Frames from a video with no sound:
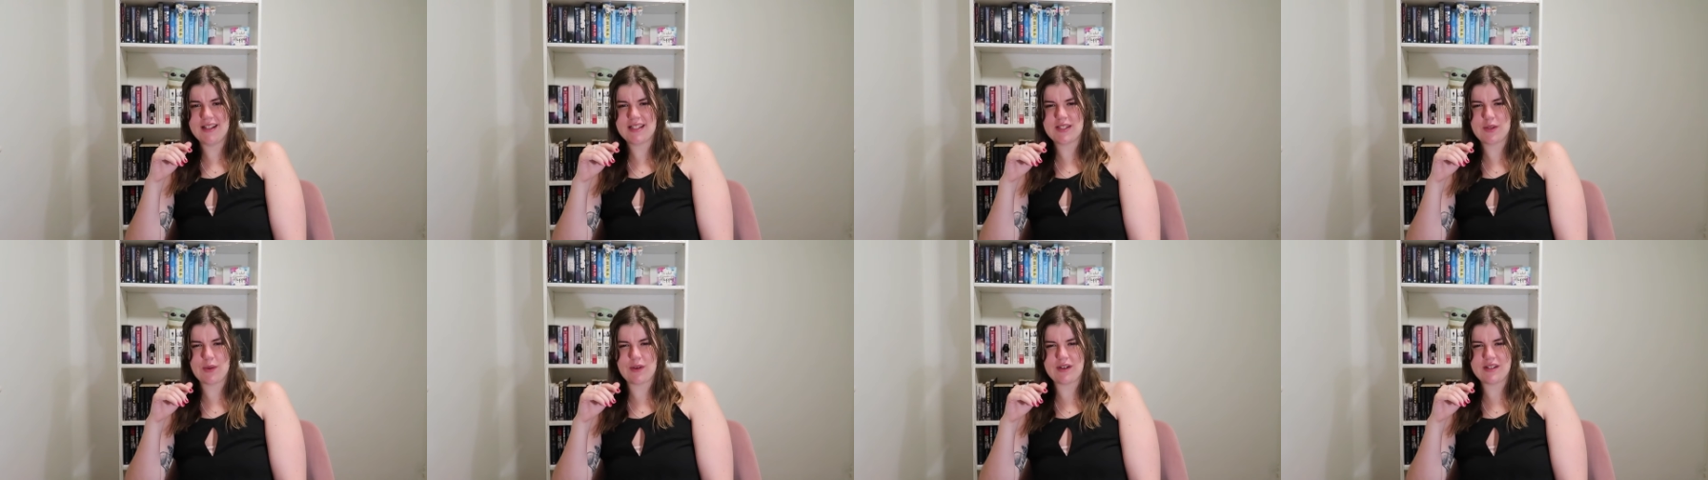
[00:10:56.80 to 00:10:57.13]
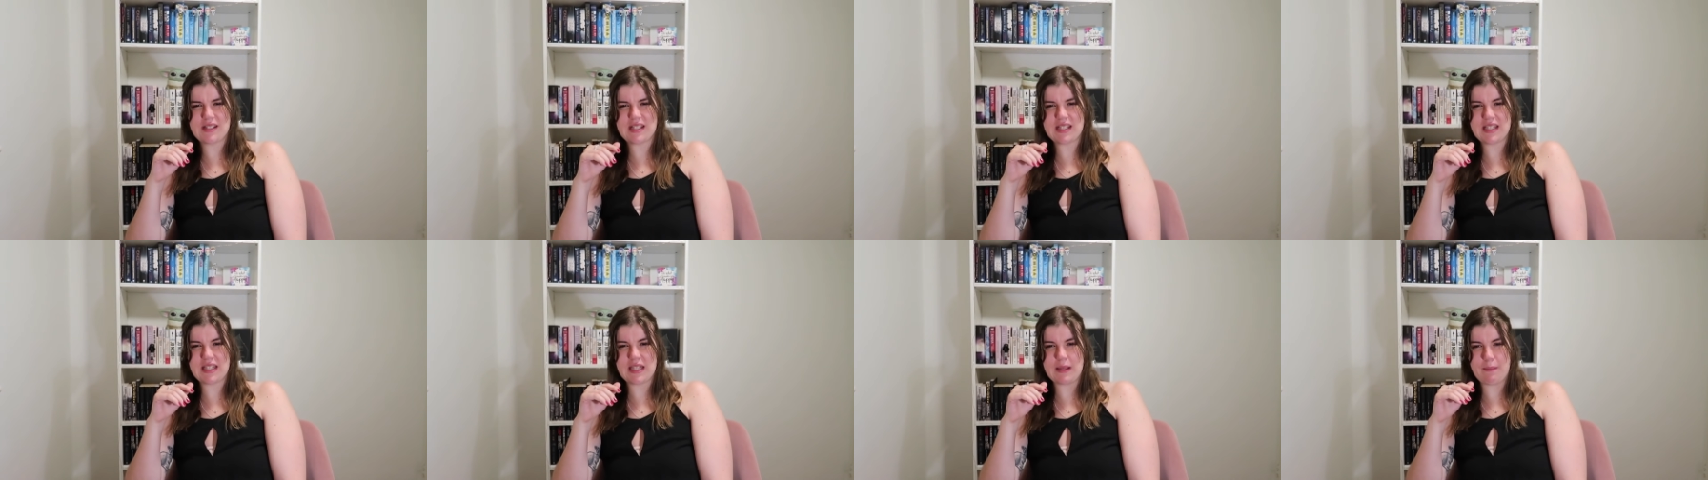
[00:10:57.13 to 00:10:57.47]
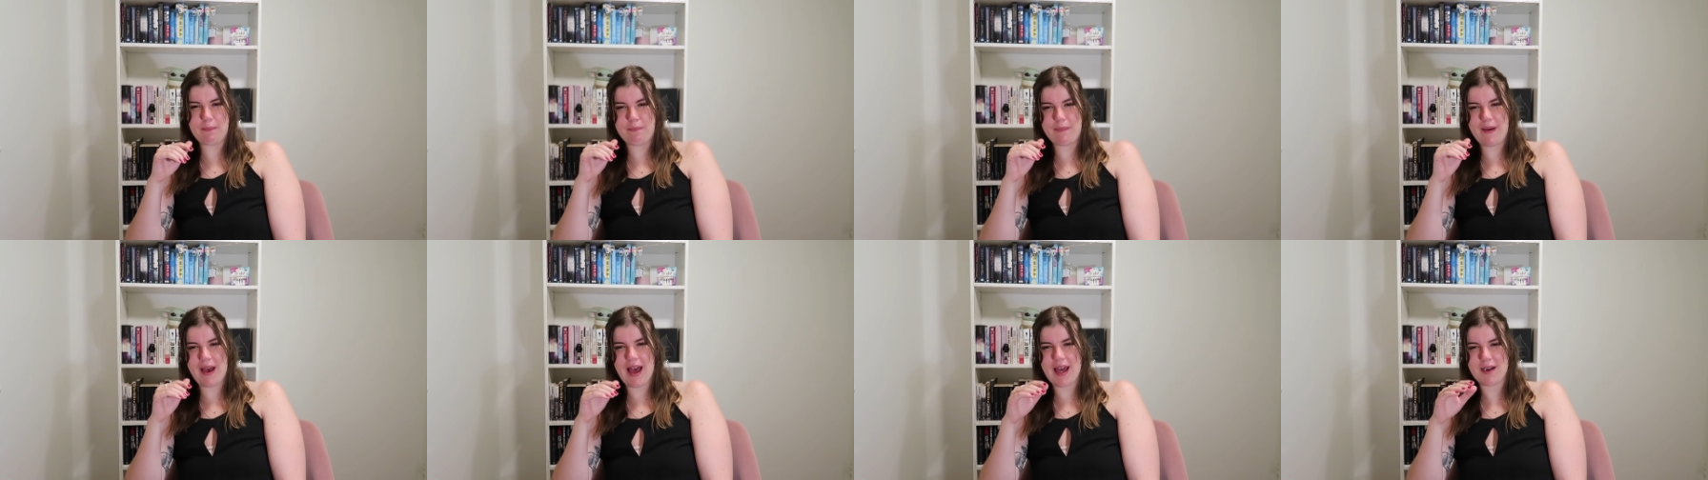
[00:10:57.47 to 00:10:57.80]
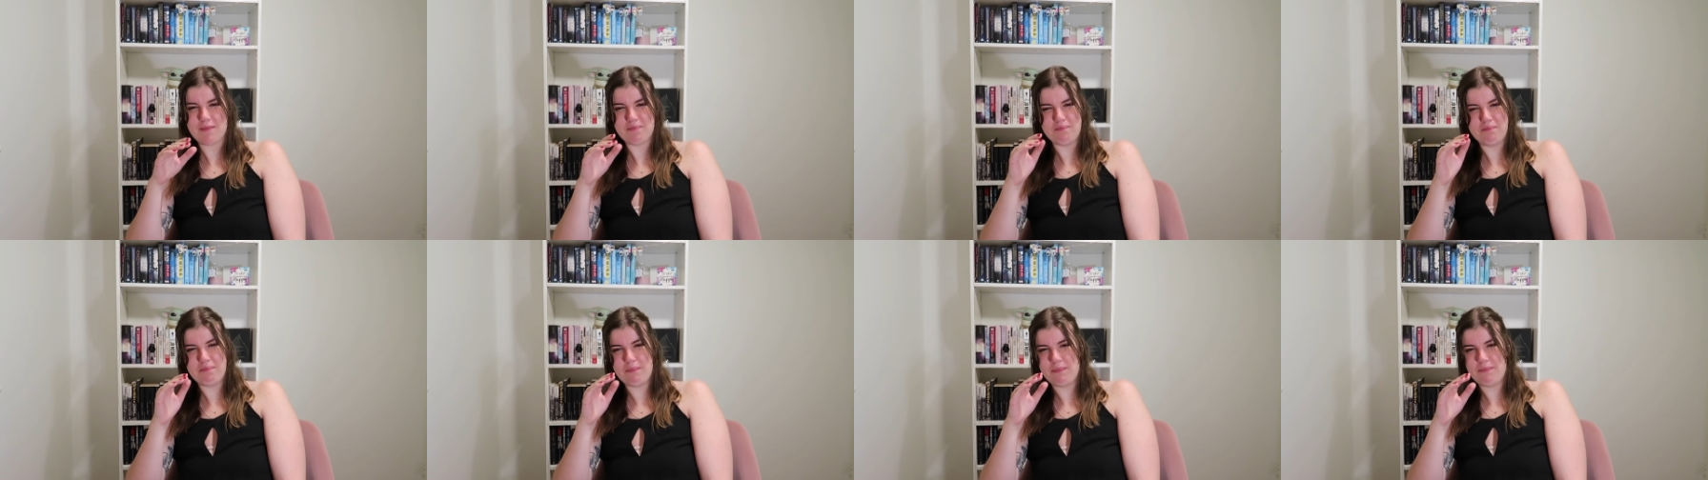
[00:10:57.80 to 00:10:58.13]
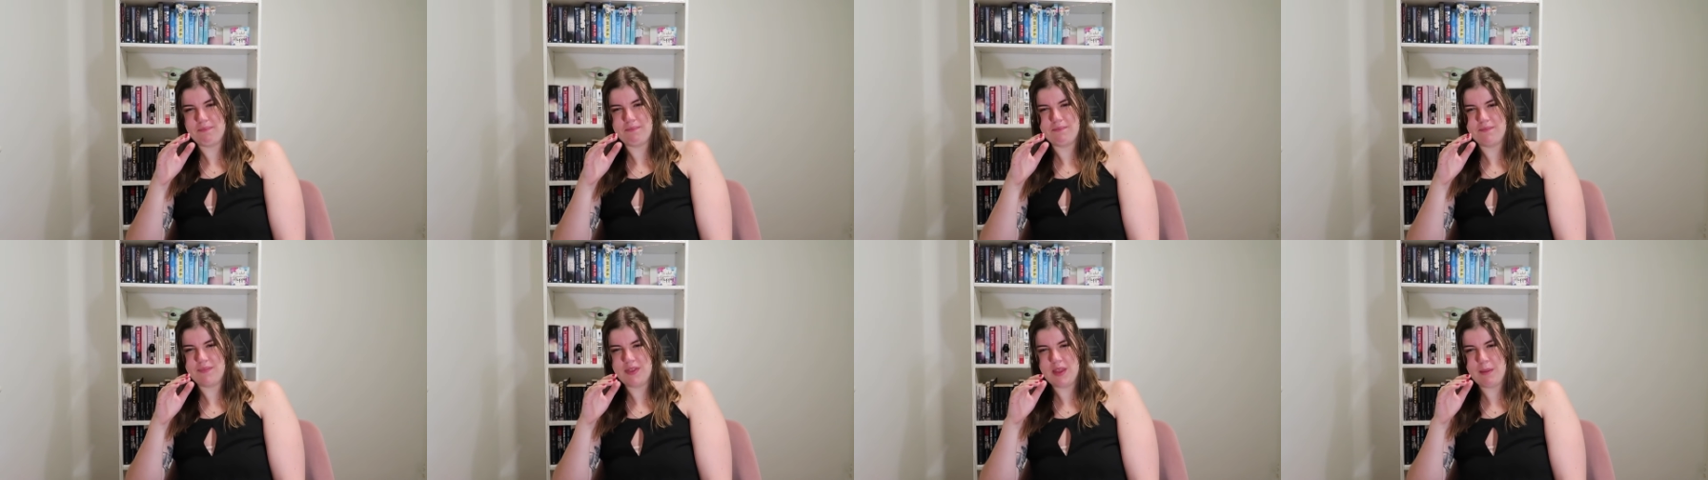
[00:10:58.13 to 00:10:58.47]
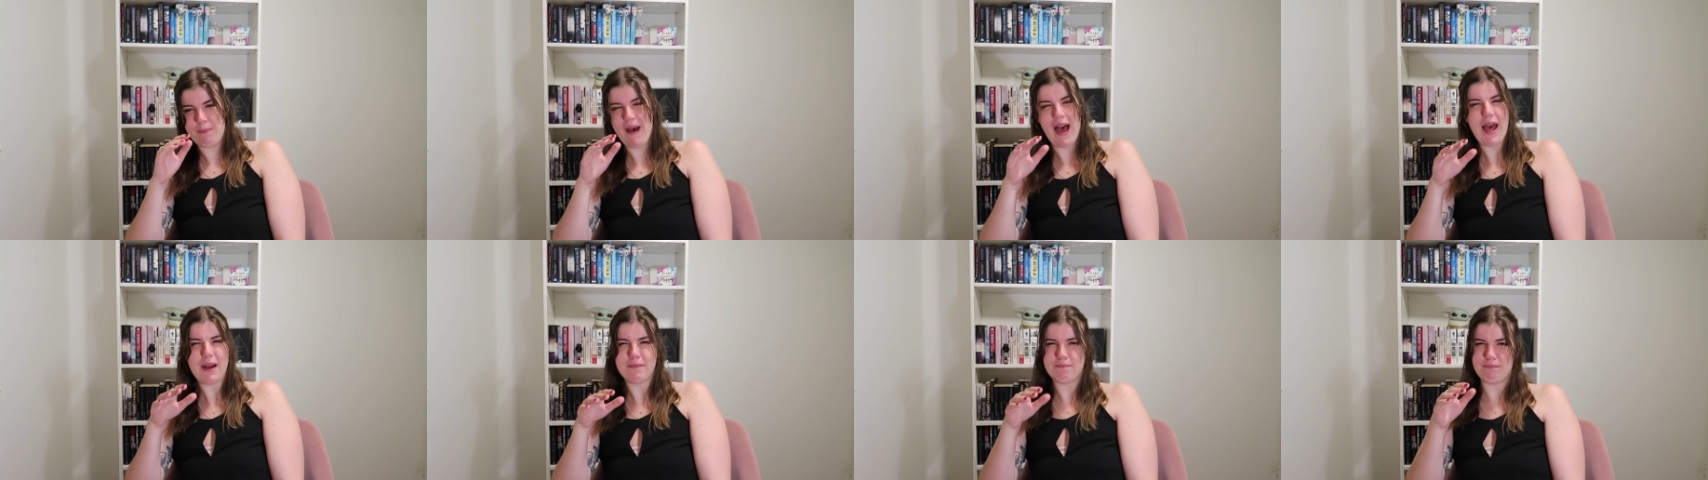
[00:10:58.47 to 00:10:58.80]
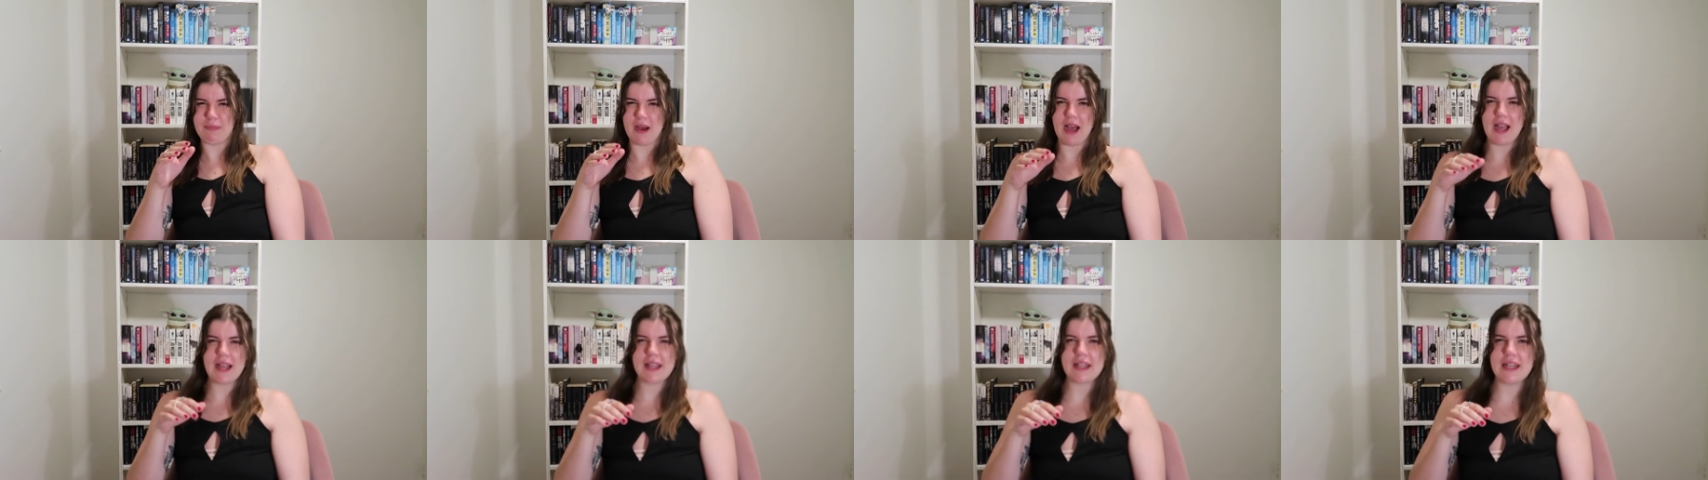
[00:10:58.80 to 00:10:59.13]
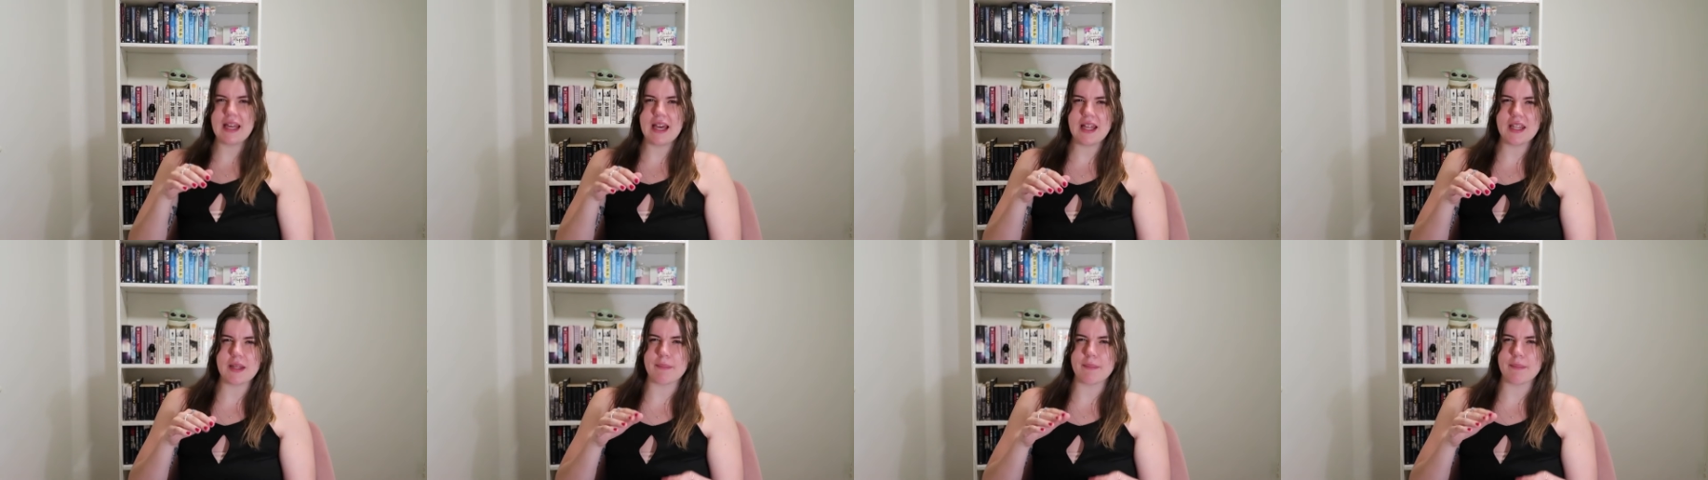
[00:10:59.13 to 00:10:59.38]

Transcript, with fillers: And so what is it, the Bat the Bat bike now?